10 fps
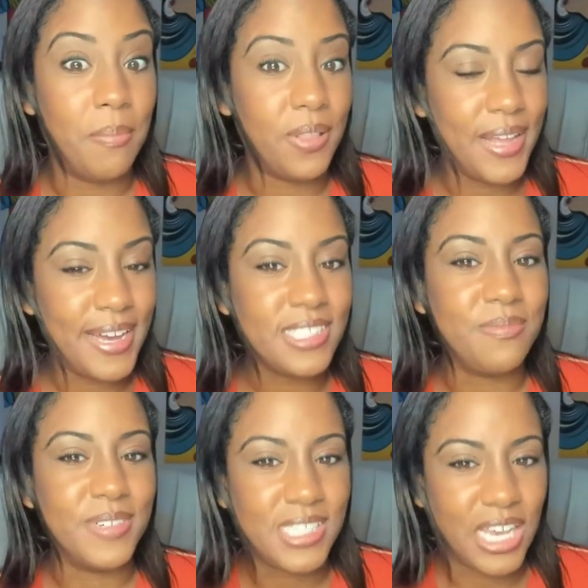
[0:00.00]

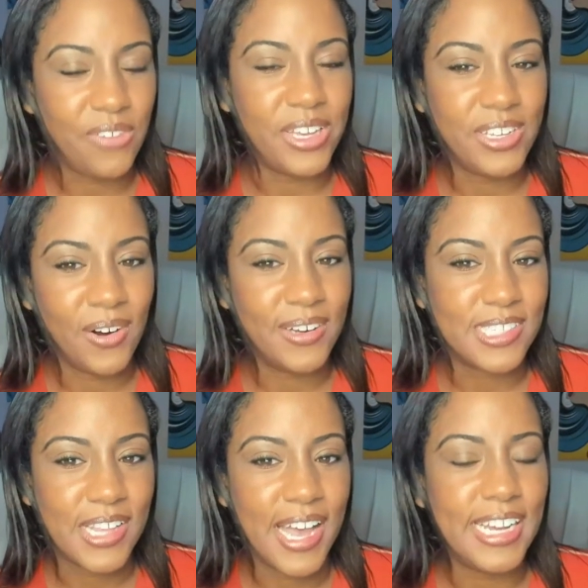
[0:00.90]
plus receiving yards
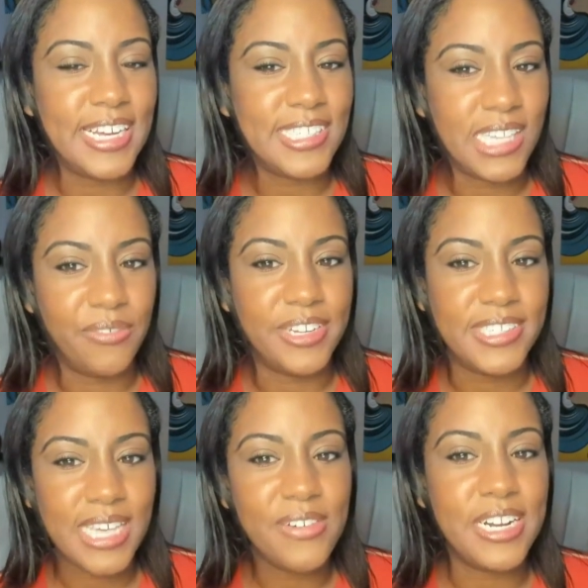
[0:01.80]
line at
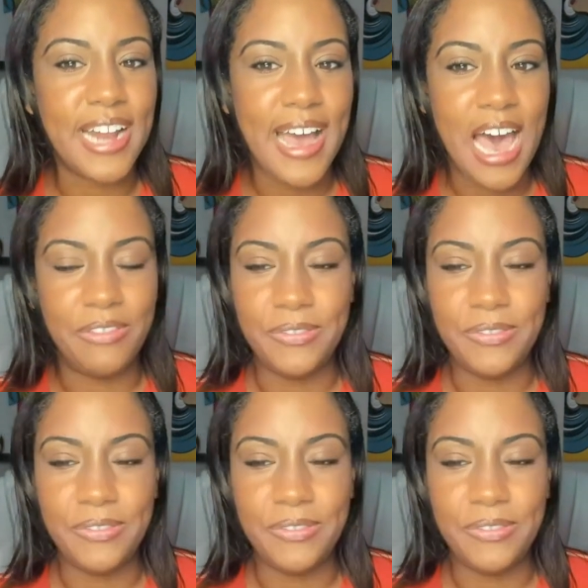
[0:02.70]
77.5.